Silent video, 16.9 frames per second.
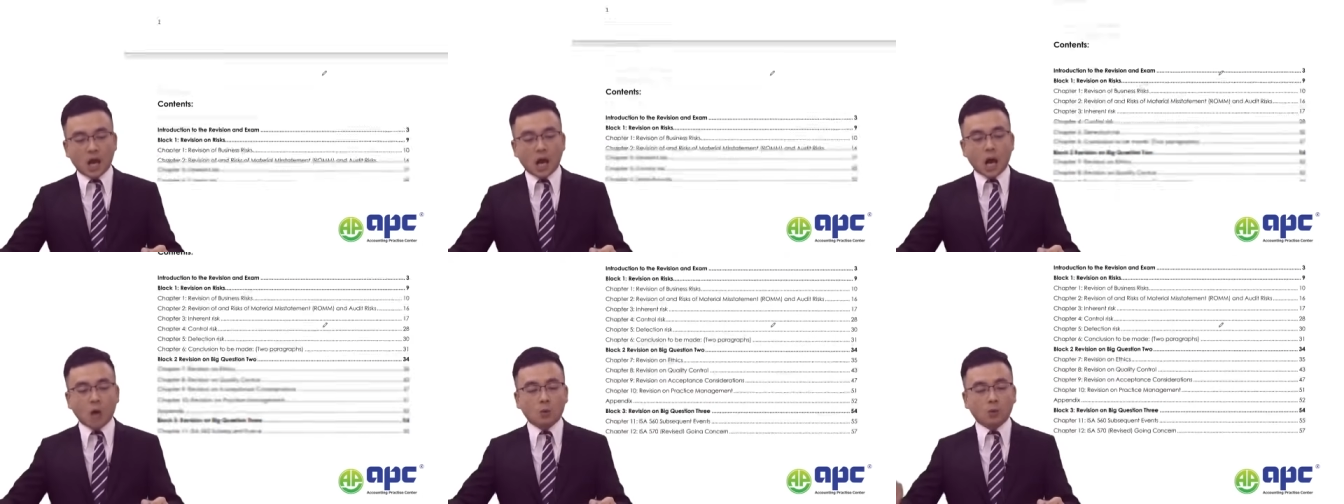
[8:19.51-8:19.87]

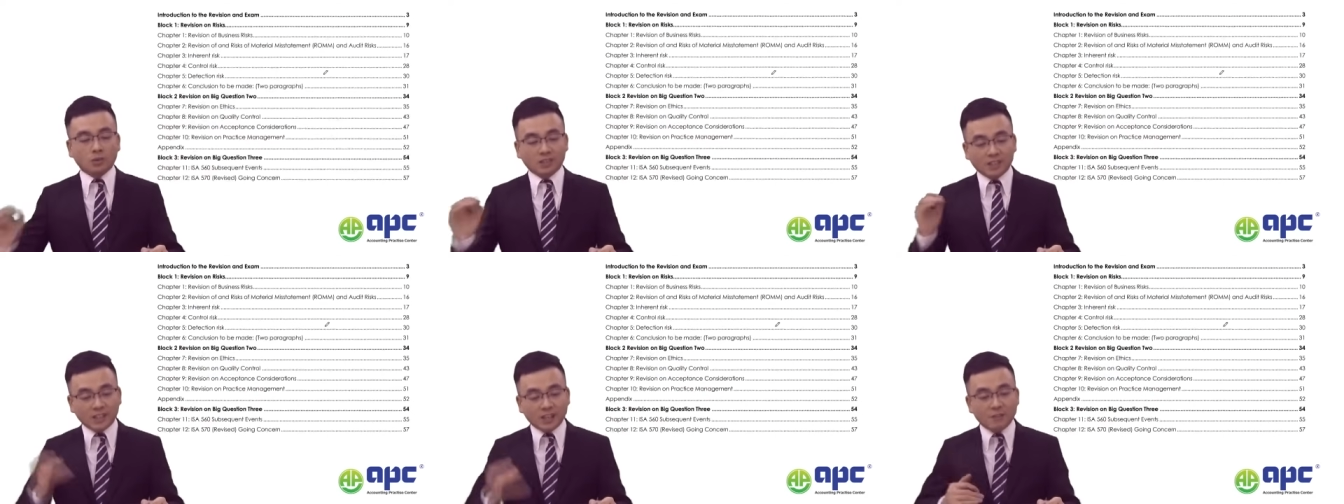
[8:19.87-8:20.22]
I
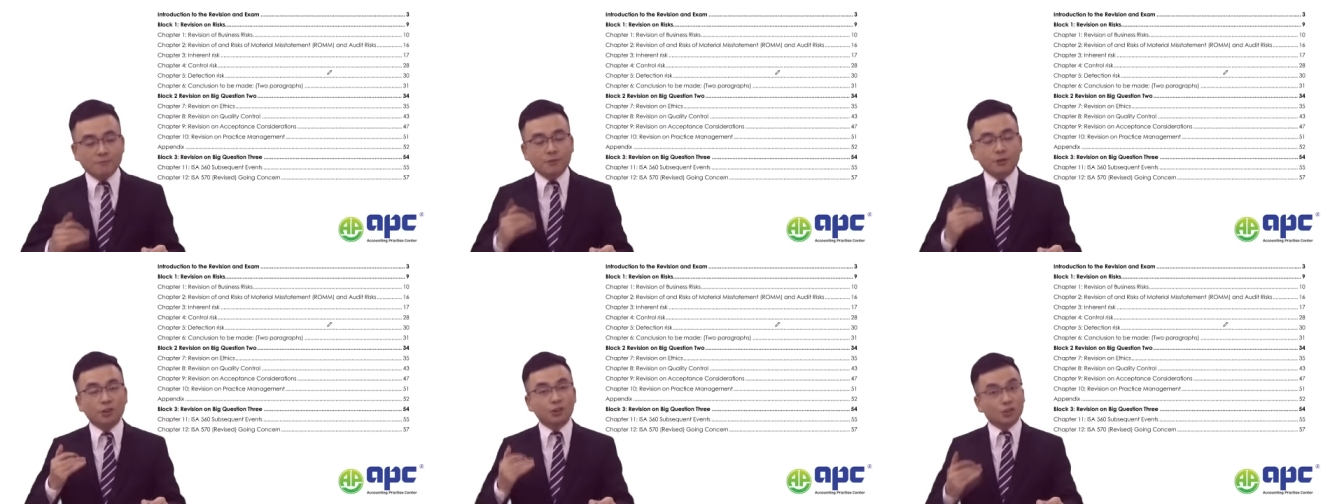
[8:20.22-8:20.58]
will
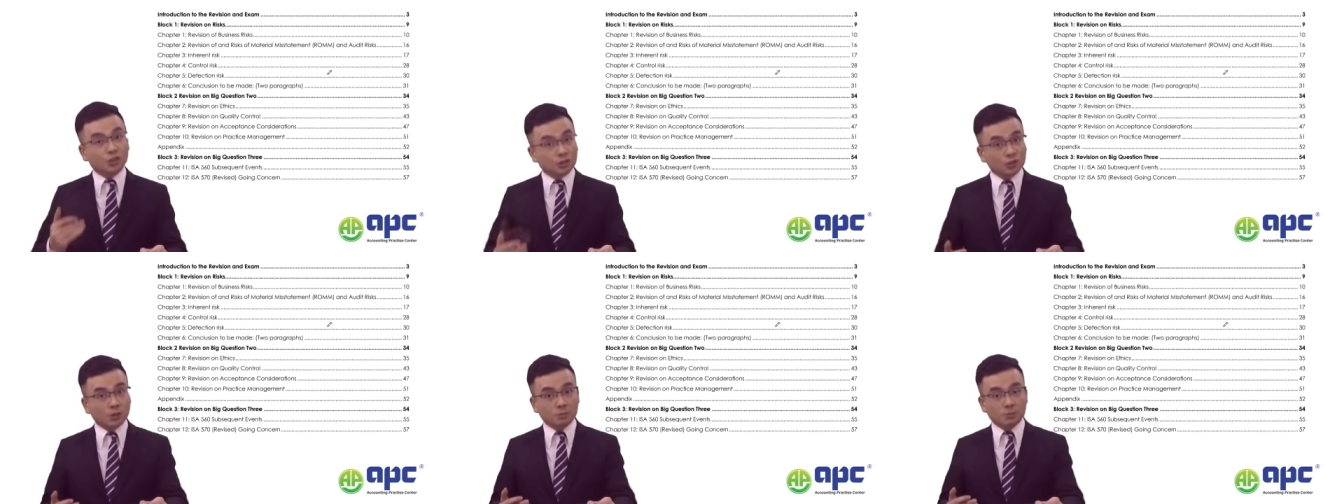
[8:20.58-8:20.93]
give you a
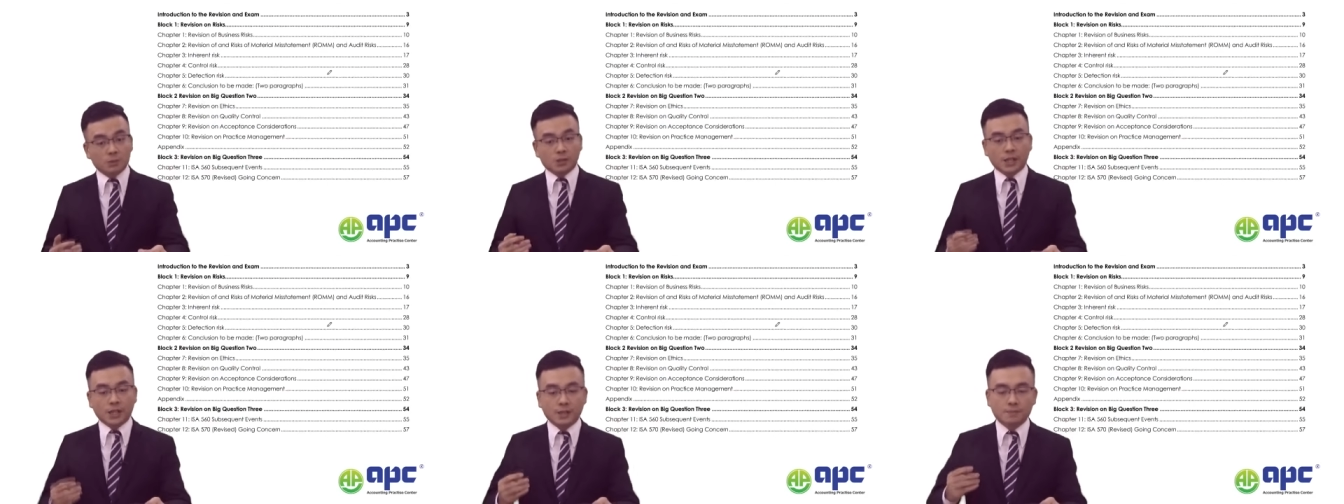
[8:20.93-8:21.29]

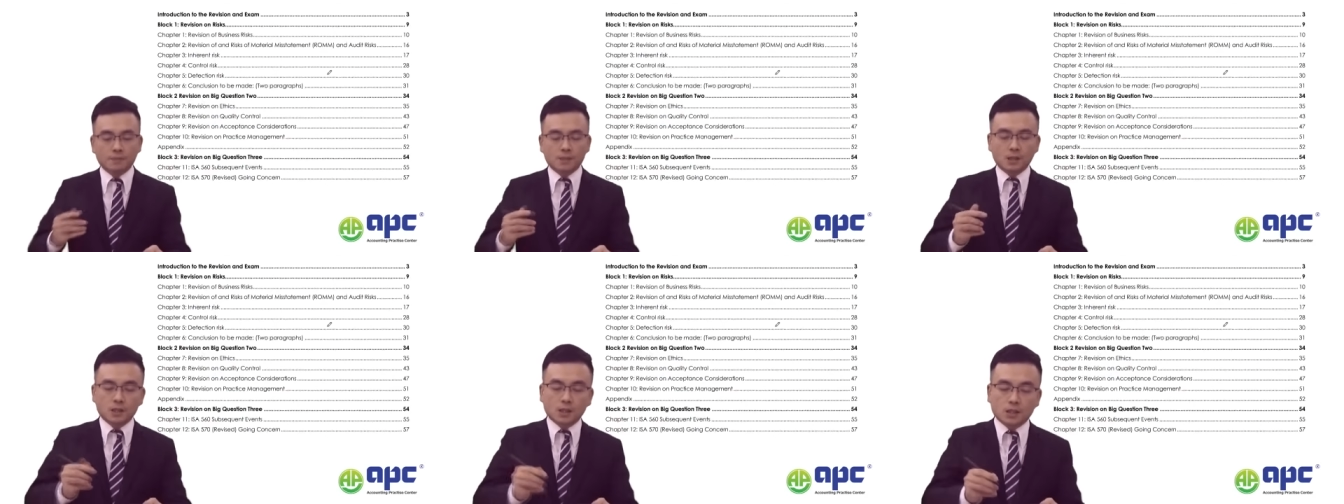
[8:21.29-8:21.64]
summary
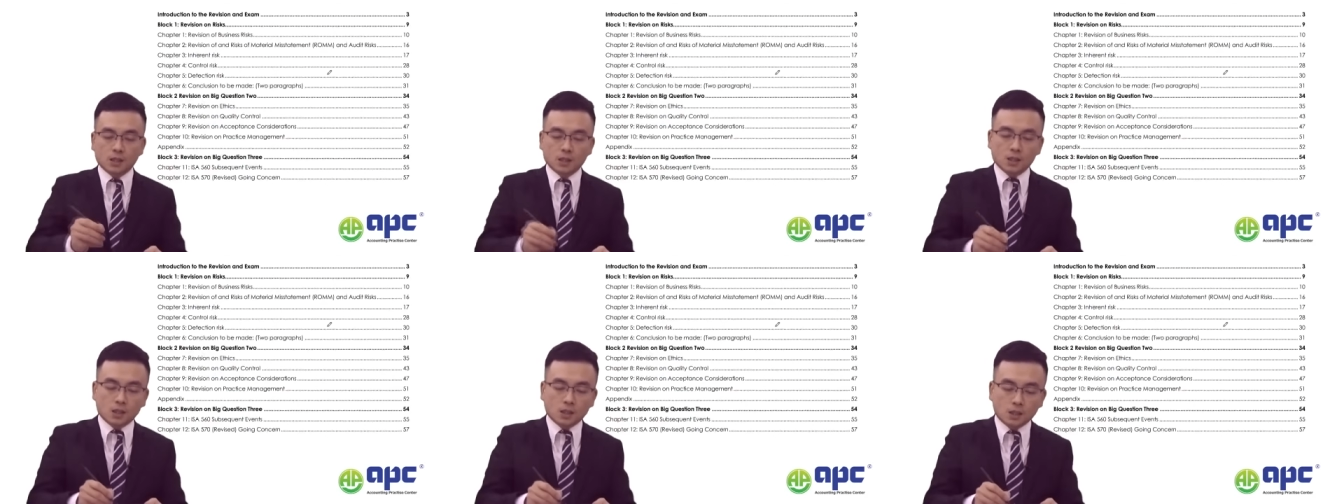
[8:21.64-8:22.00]

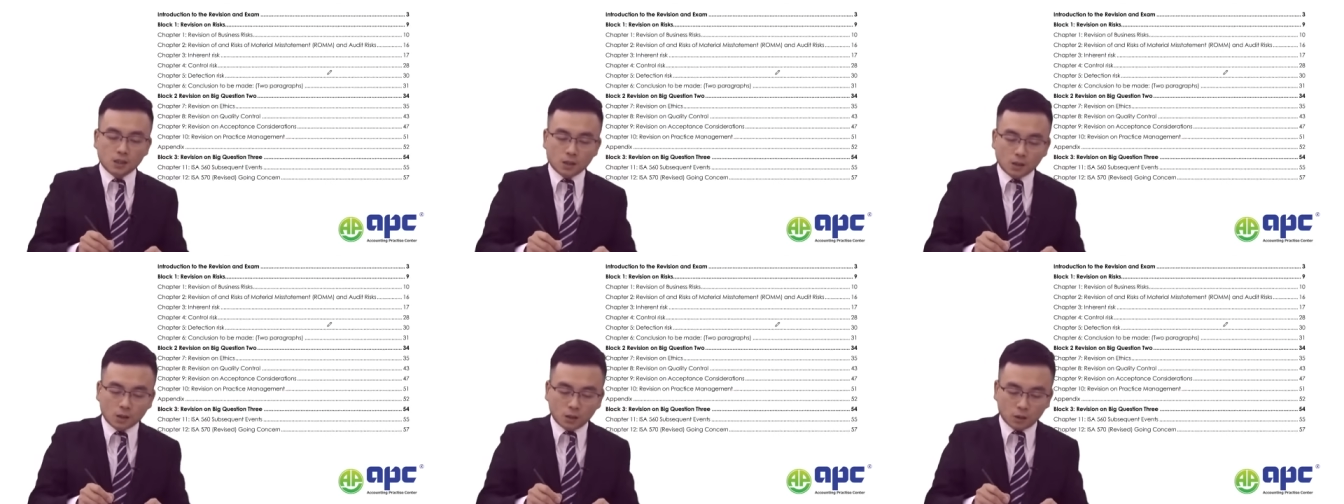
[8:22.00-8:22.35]

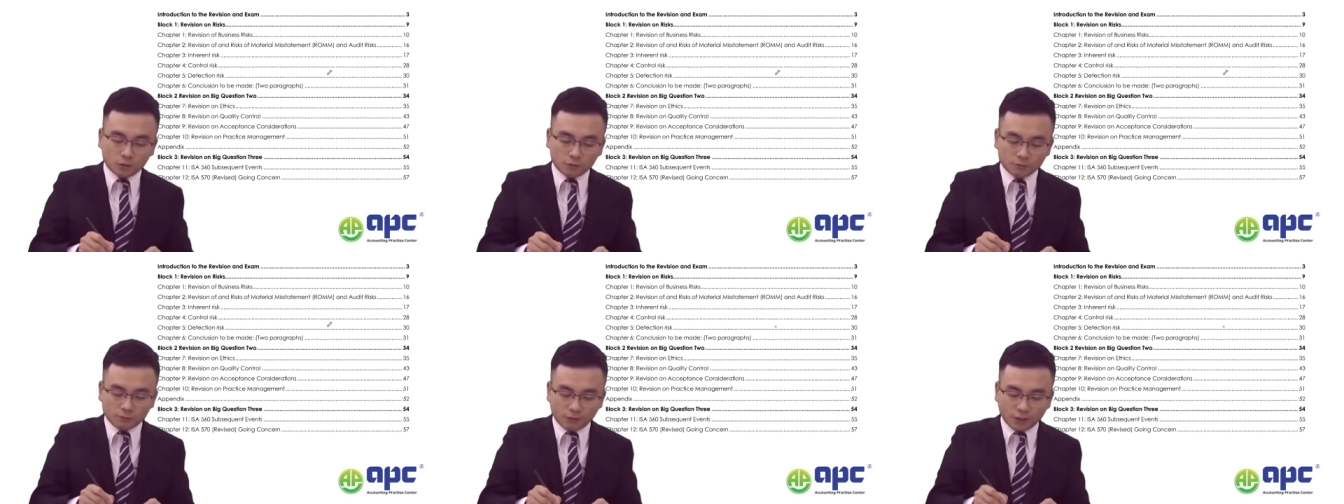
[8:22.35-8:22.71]

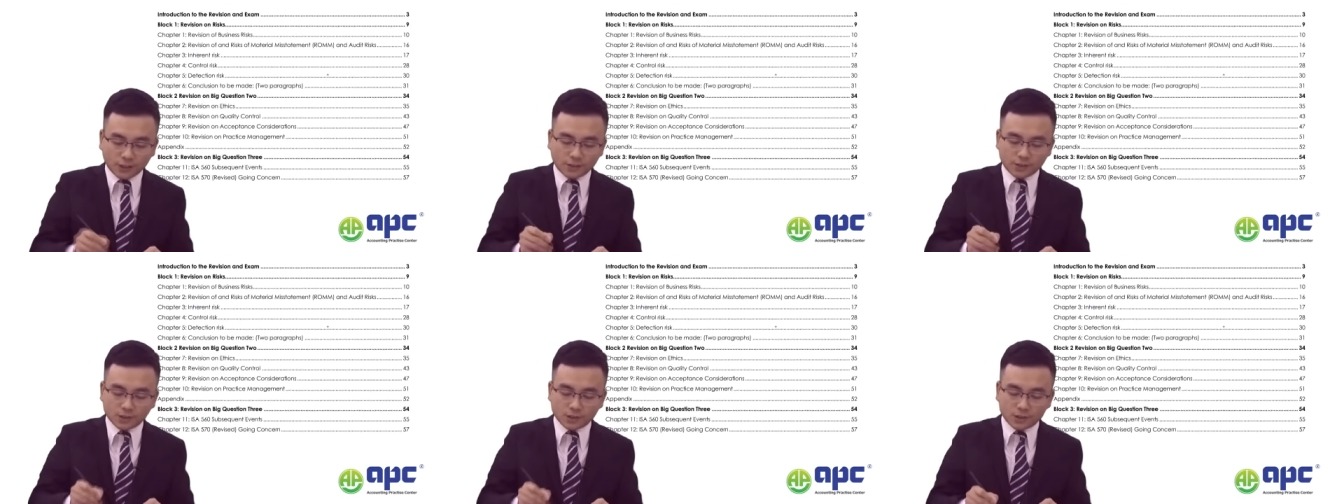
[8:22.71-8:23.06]
on
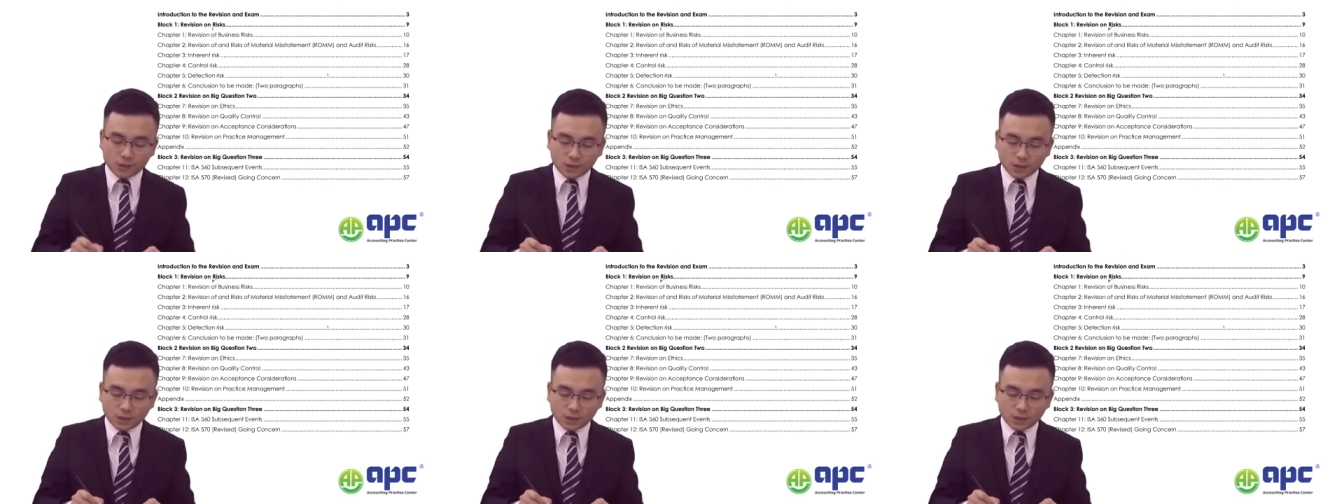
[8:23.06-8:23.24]
risk